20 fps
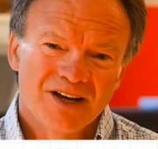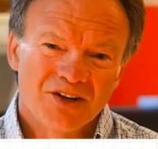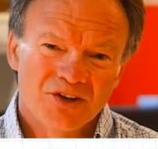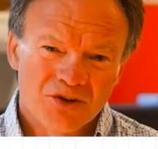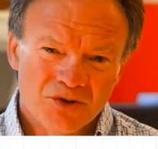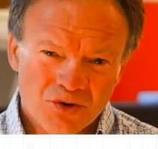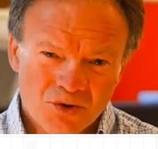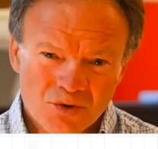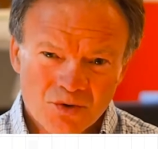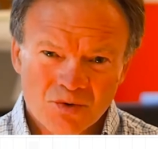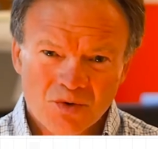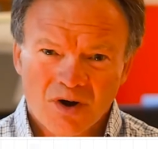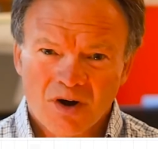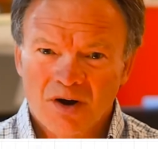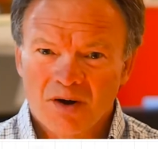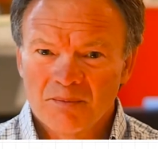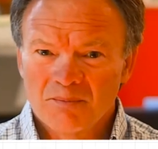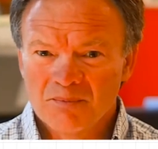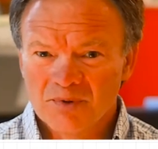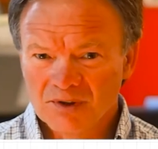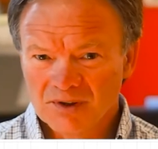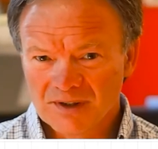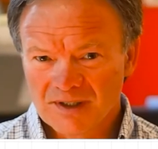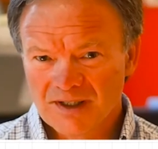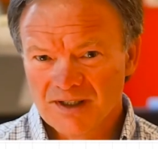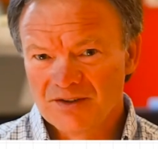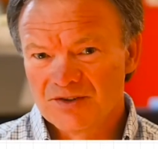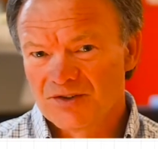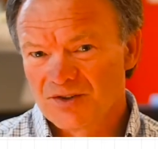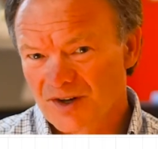You are
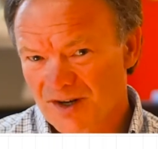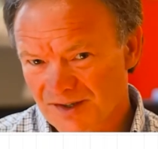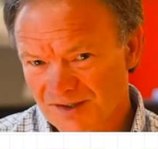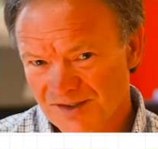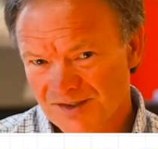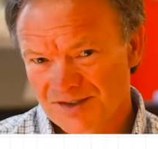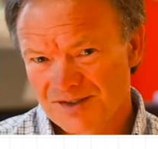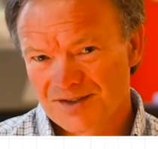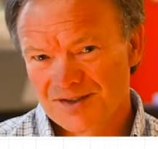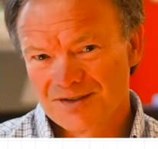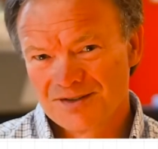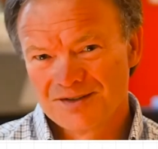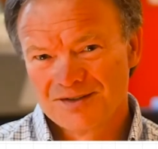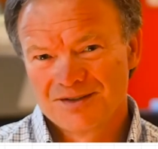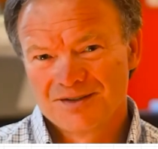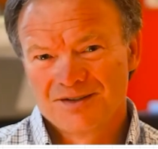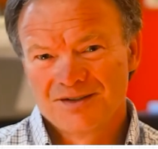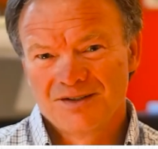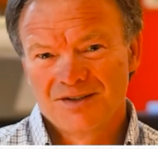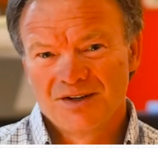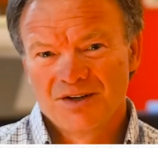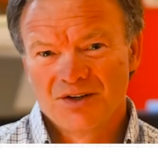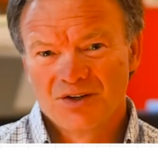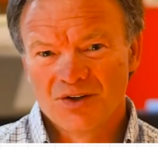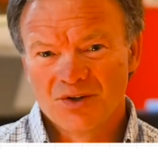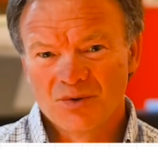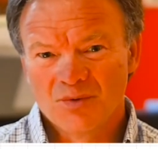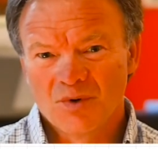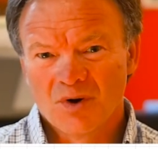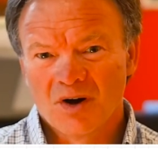building trust.
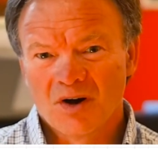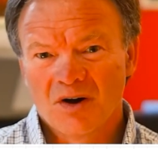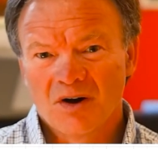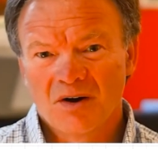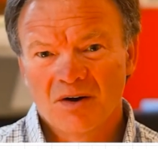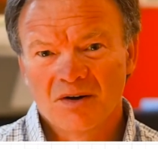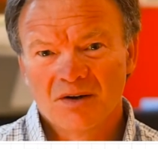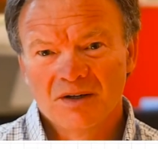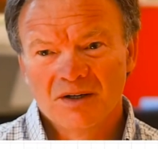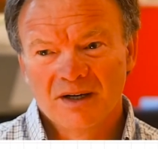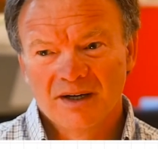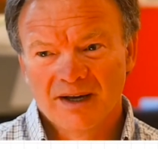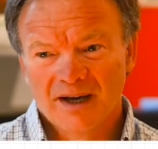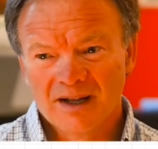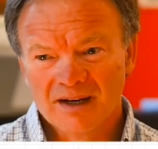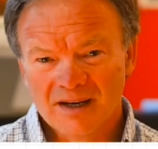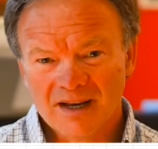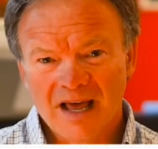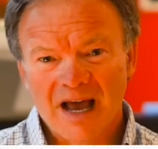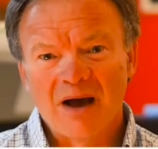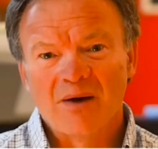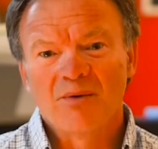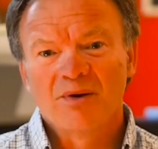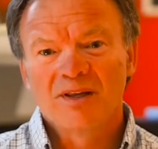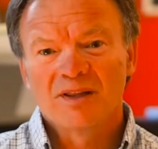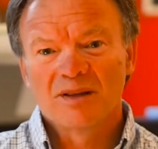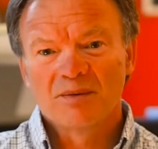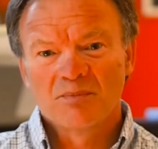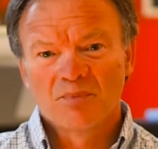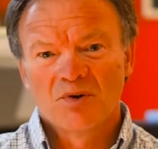You are
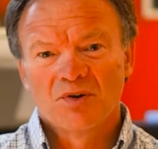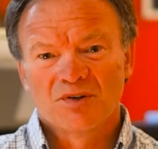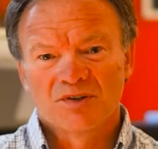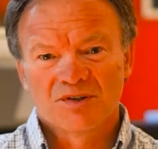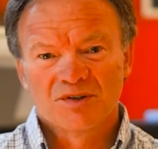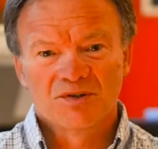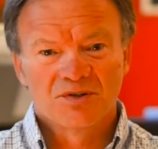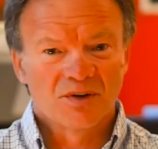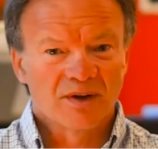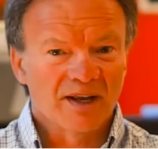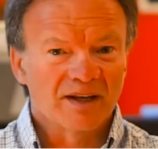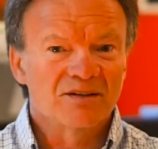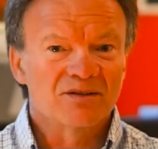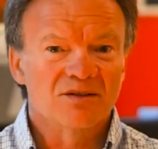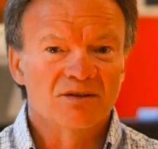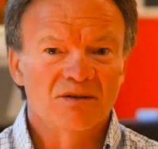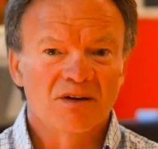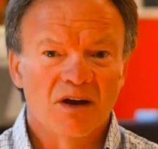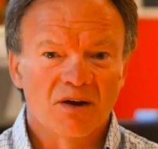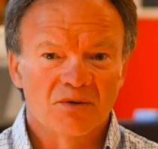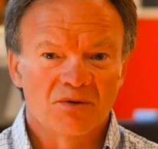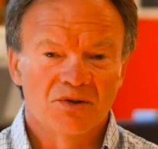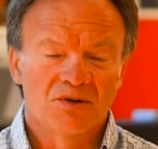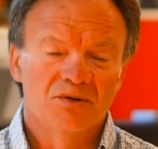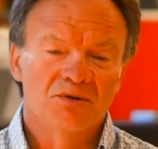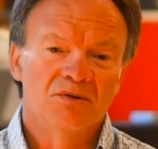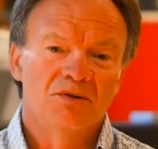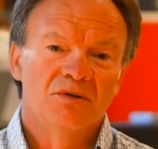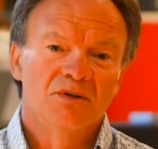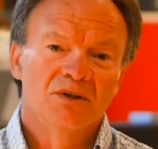allowing the person to get to know
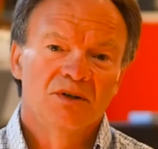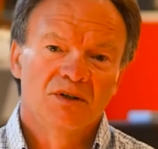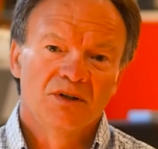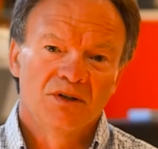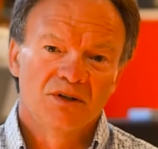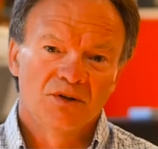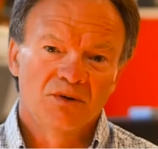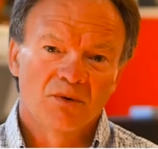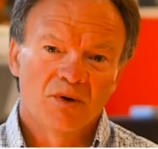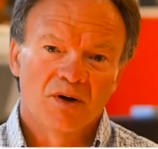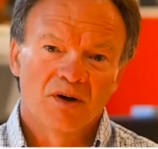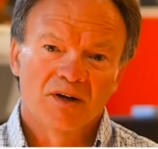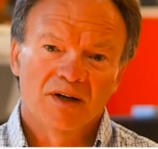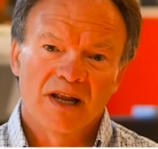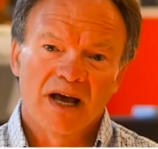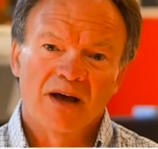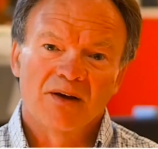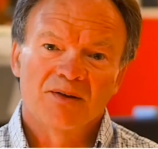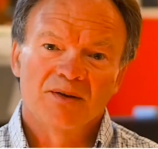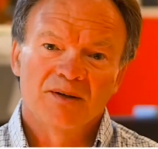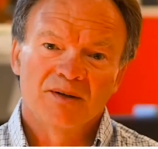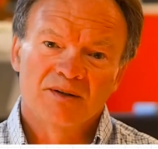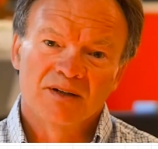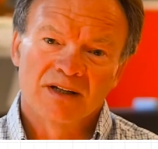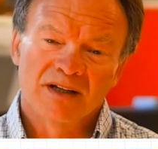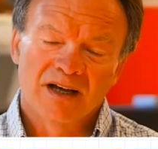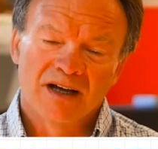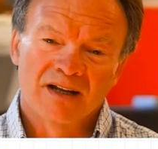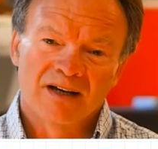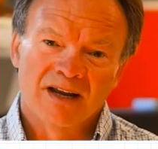you. You are
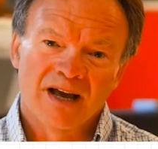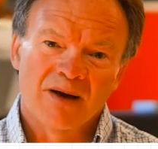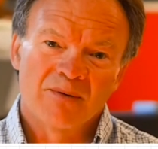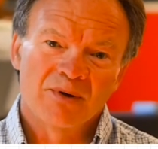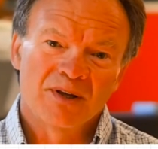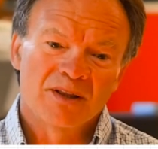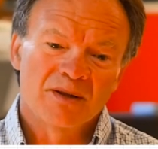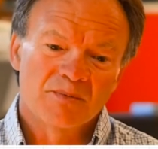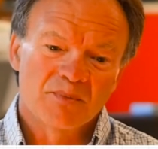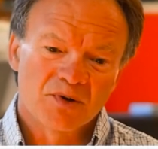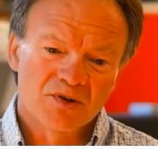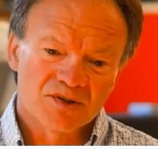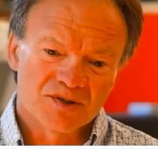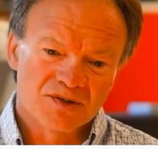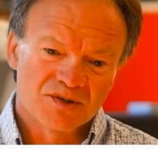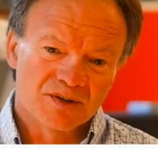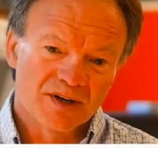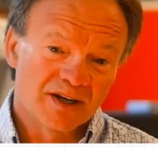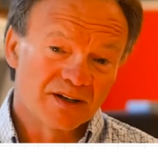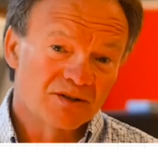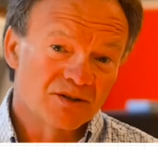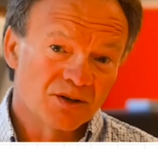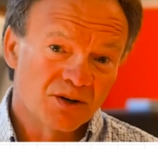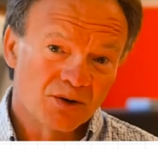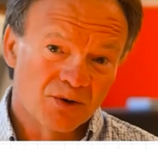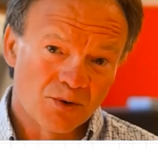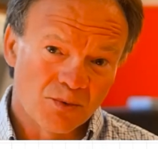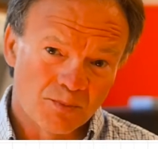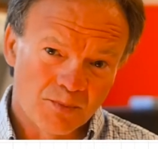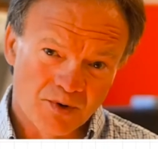allowing the person to get to know
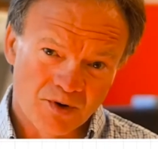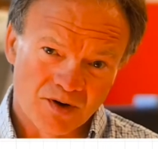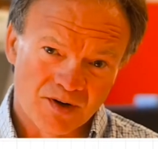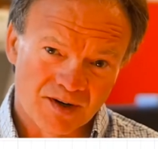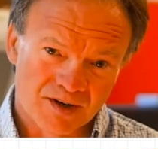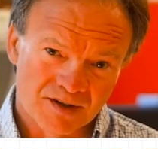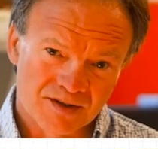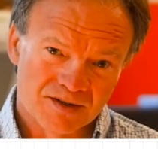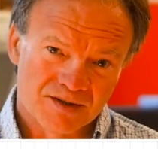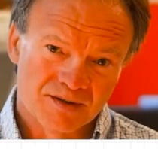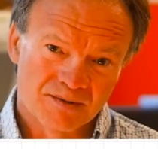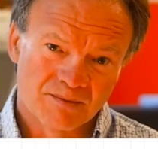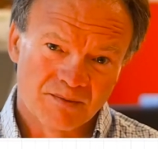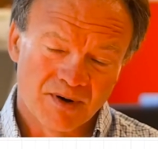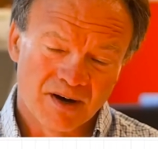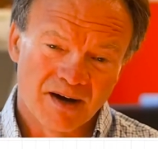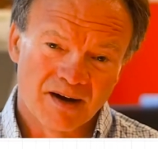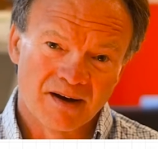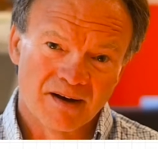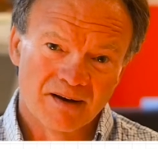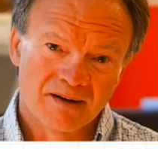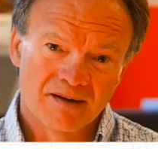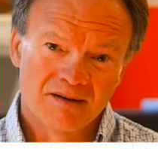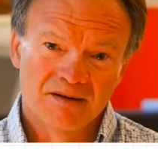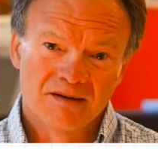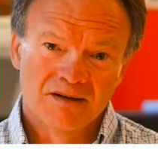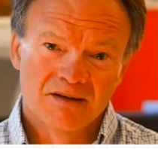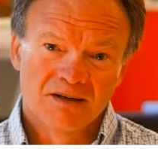your product by